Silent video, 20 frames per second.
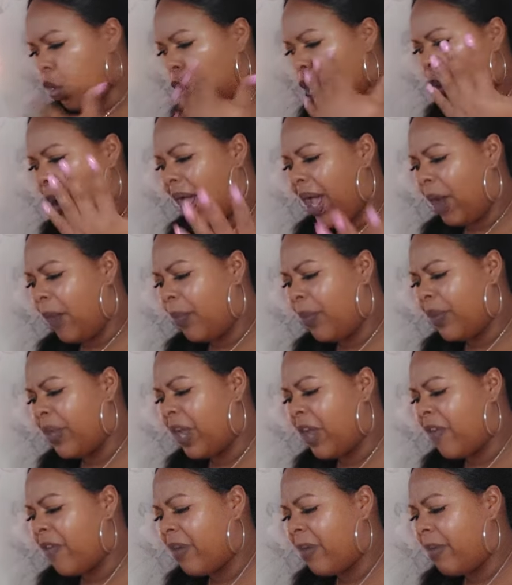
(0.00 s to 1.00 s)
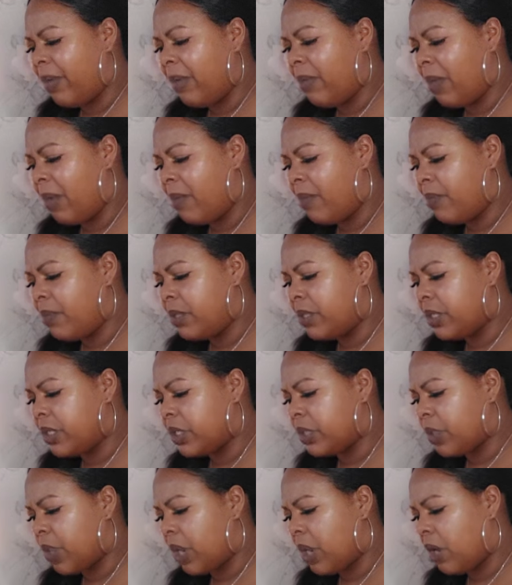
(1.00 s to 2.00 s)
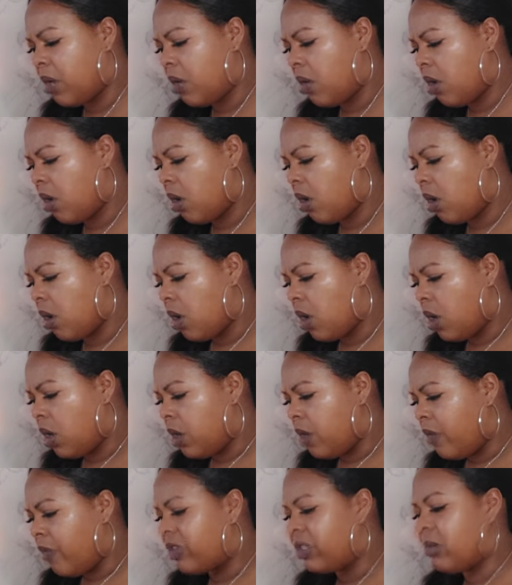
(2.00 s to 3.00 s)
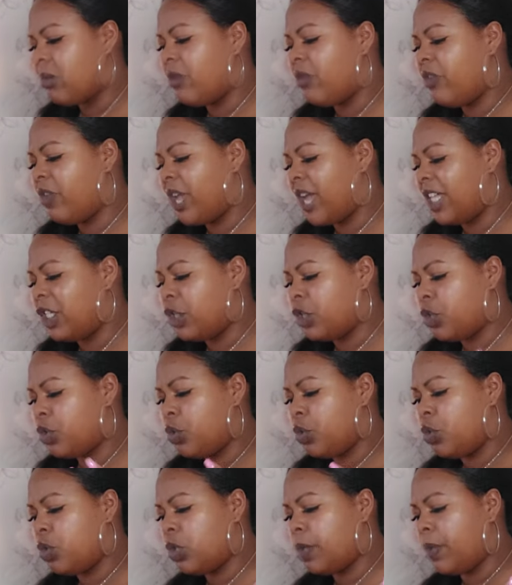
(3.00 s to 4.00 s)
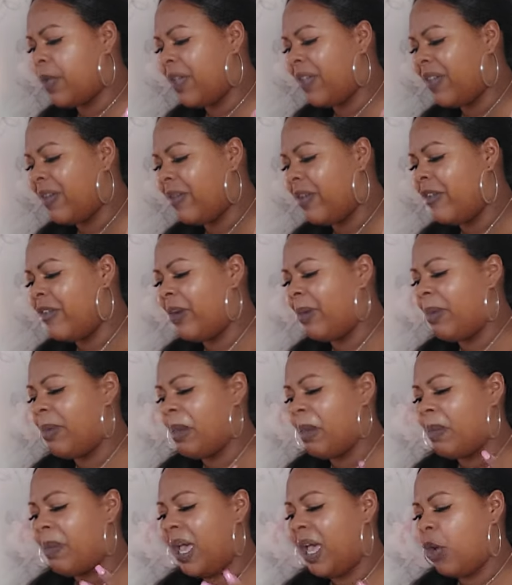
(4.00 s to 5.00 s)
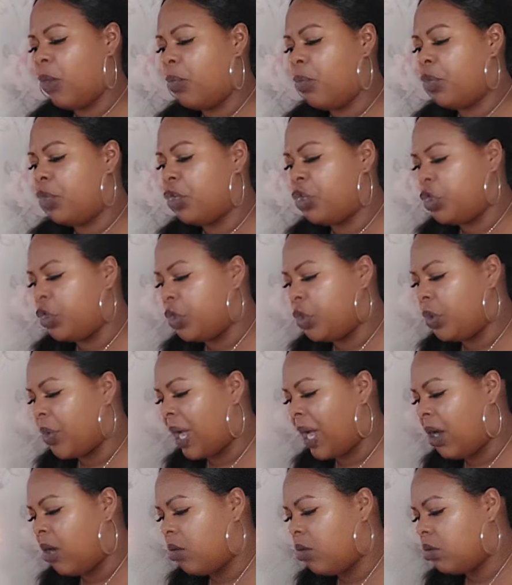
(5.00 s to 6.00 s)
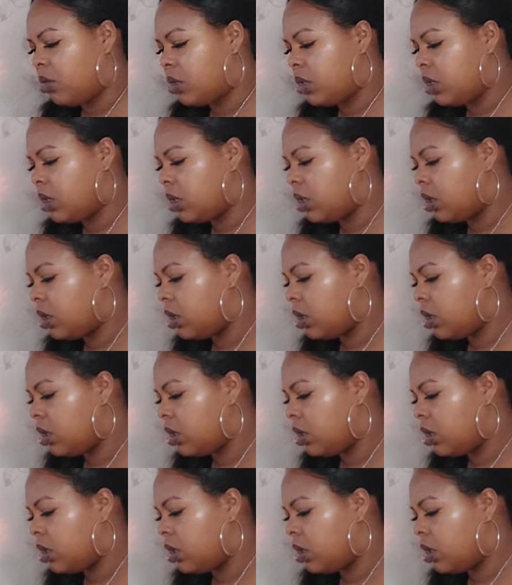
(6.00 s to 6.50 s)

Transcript: Or helping out family members as well. For some of you guys, it could also be a family member helping you out.